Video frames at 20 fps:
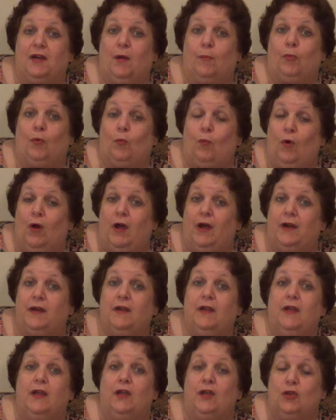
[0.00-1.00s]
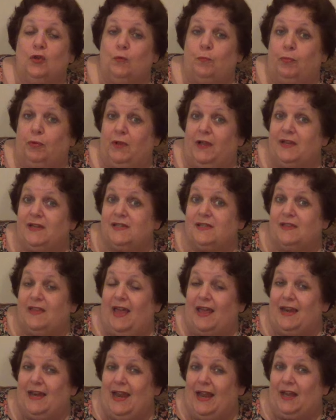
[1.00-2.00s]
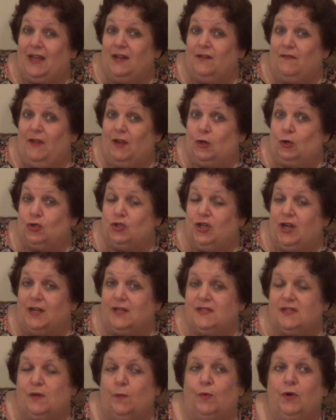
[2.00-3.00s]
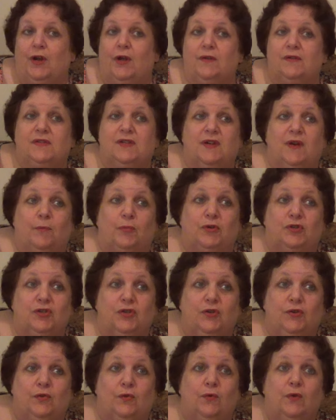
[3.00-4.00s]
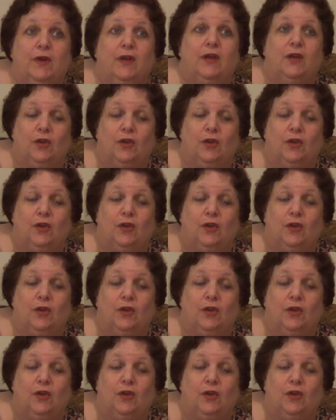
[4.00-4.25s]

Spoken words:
Number one, you place that negative energy on someone else, and number two,